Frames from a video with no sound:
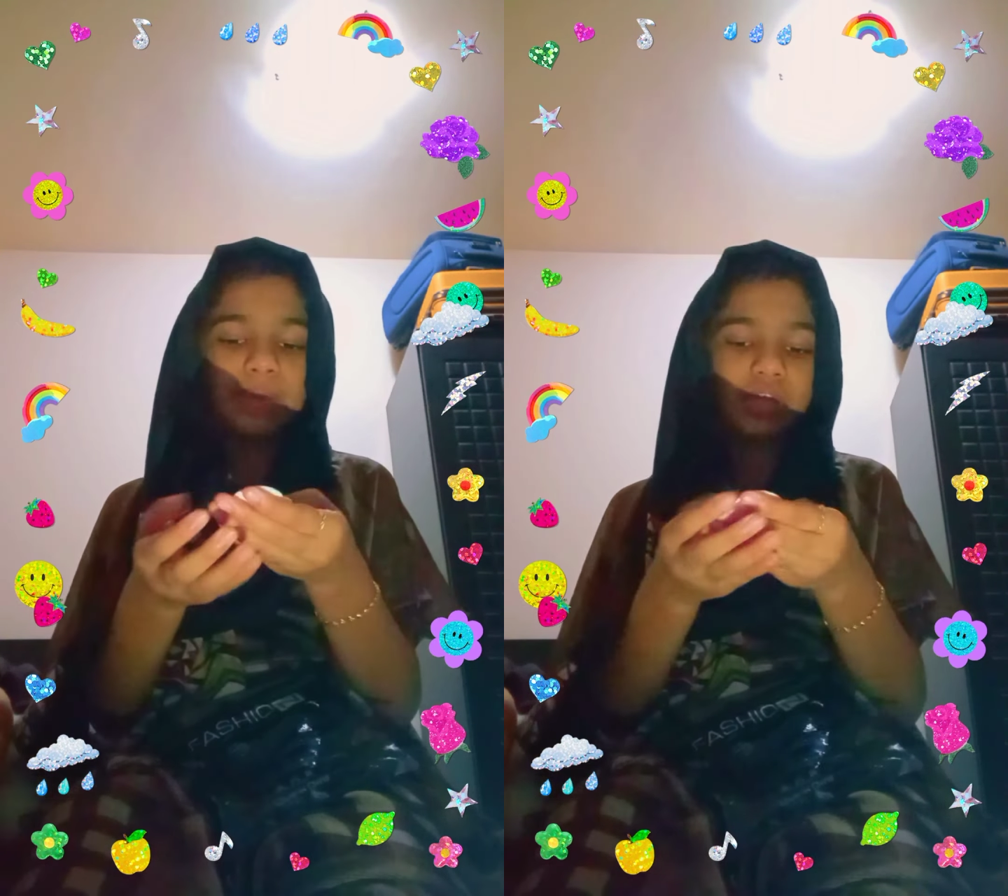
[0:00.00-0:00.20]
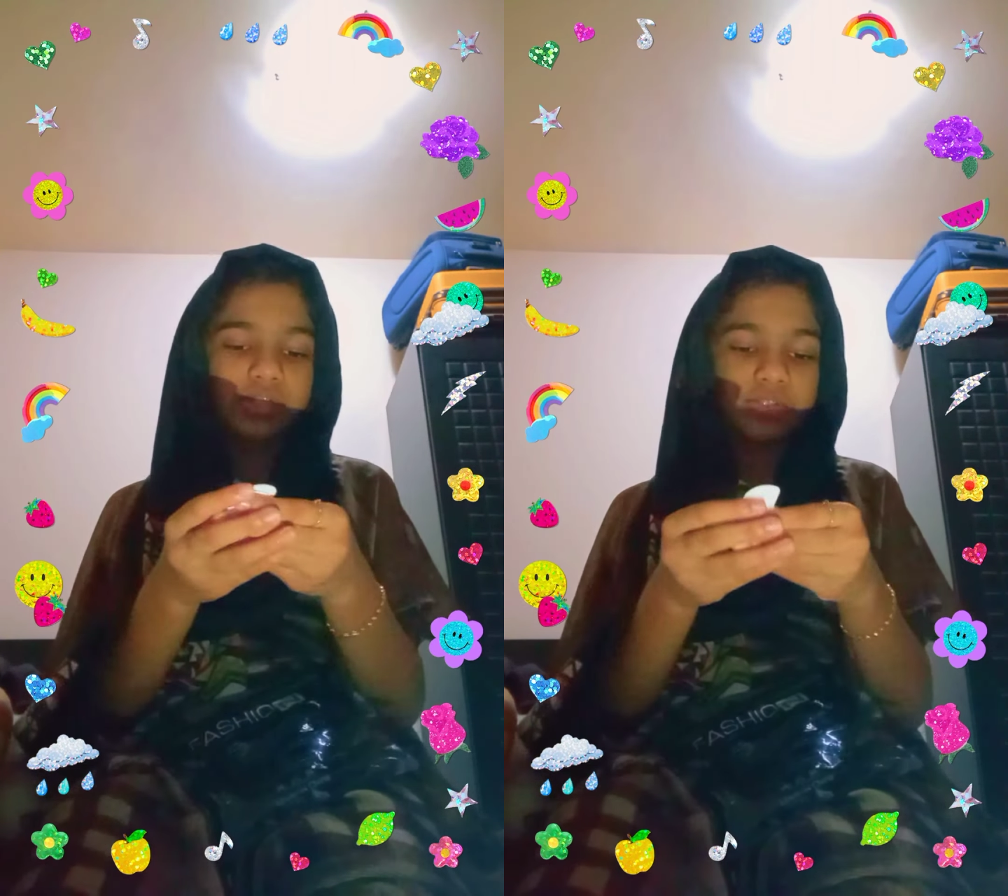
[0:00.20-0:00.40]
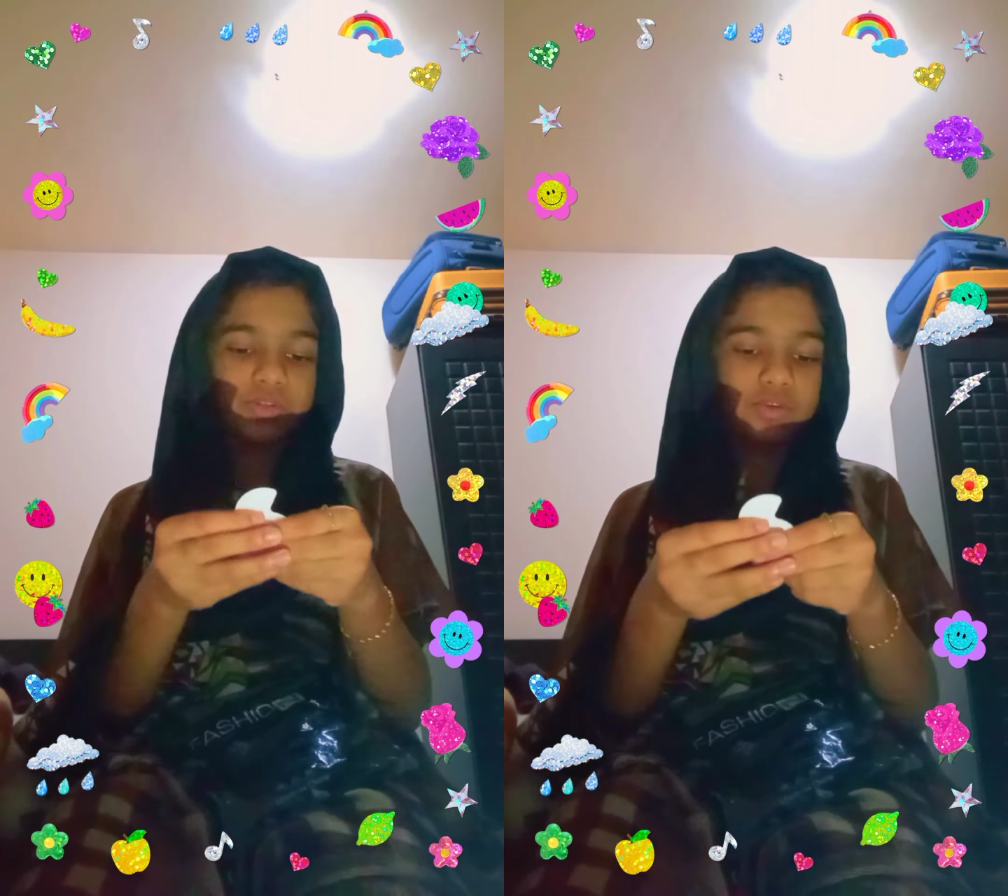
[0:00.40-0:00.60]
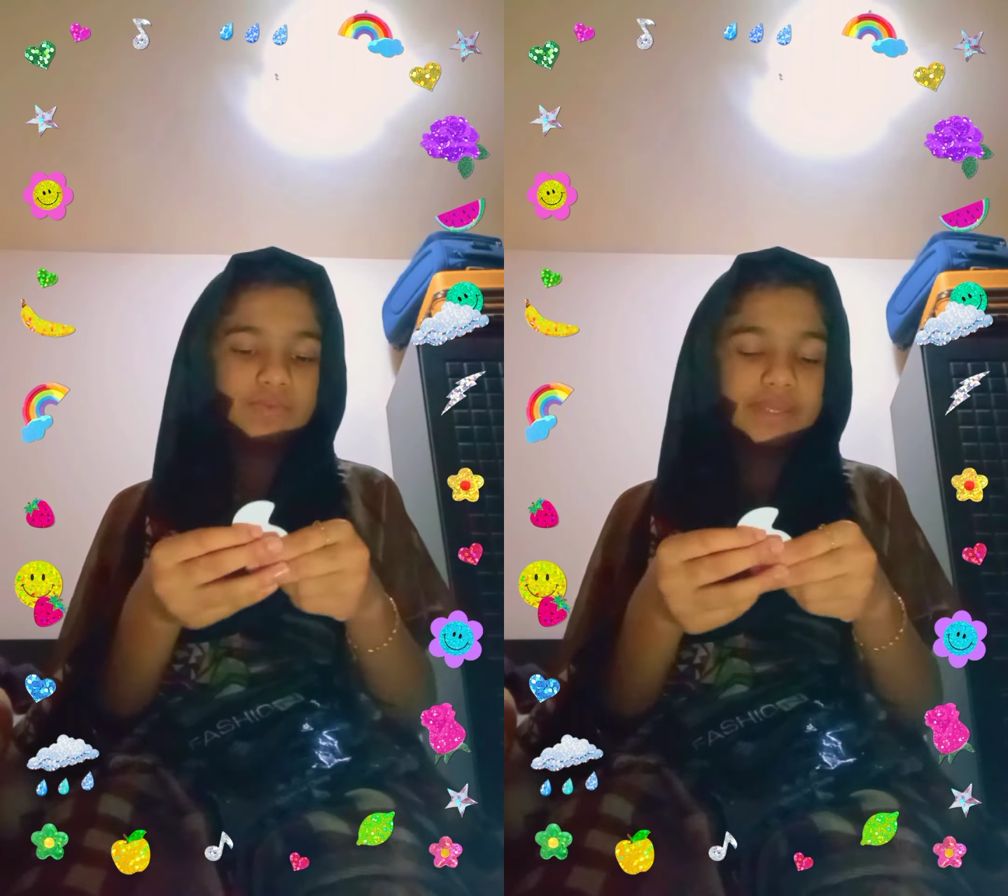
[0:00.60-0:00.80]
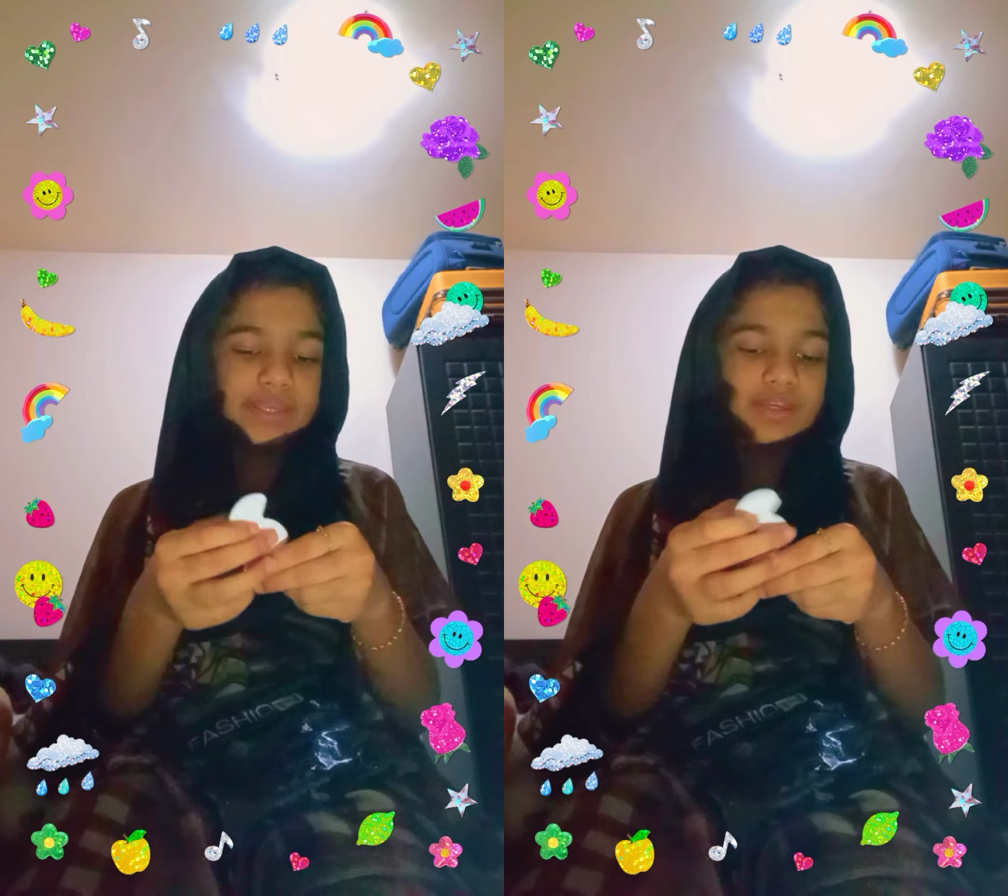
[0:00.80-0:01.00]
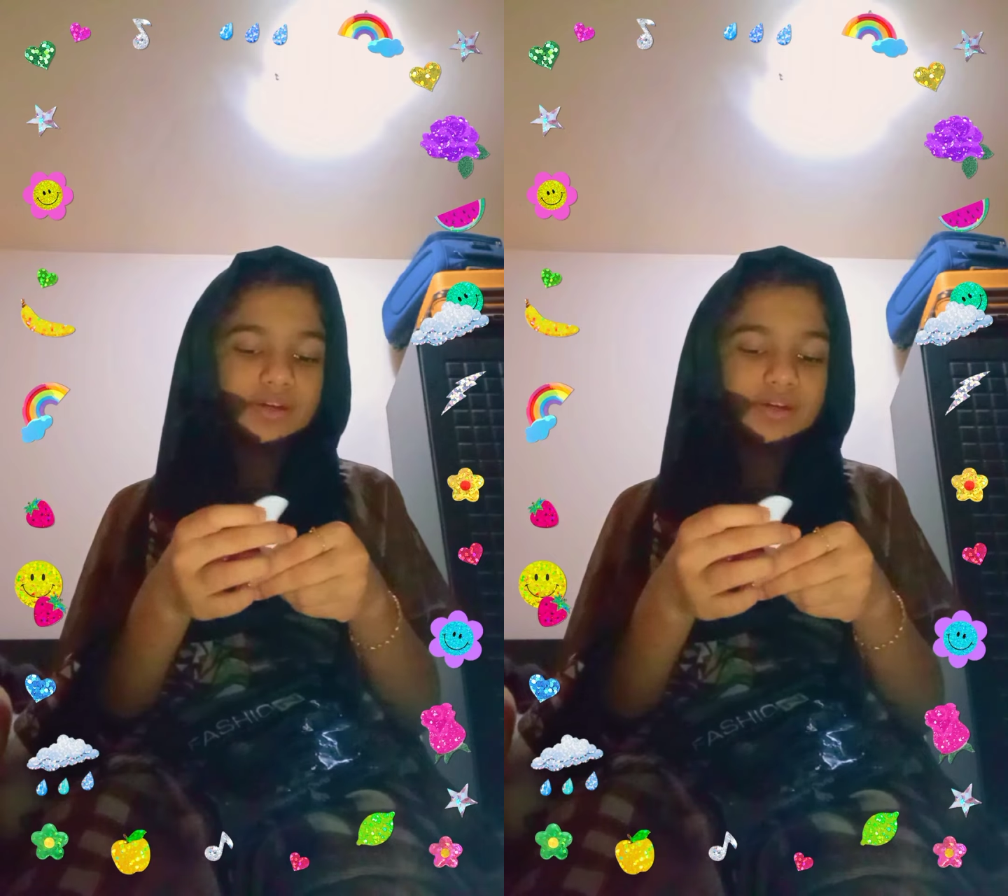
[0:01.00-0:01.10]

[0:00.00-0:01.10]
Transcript: because you know why,